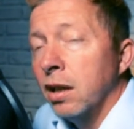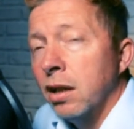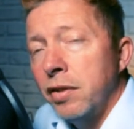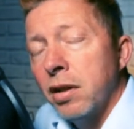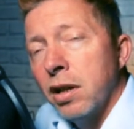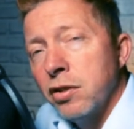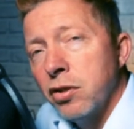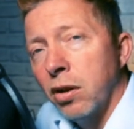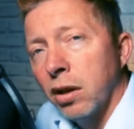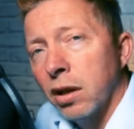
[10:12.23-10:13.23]
and if you don't
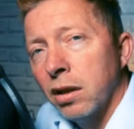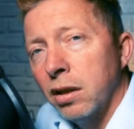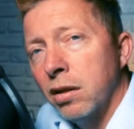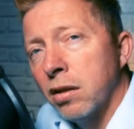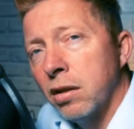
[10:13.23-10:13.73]
enjoy it, you're not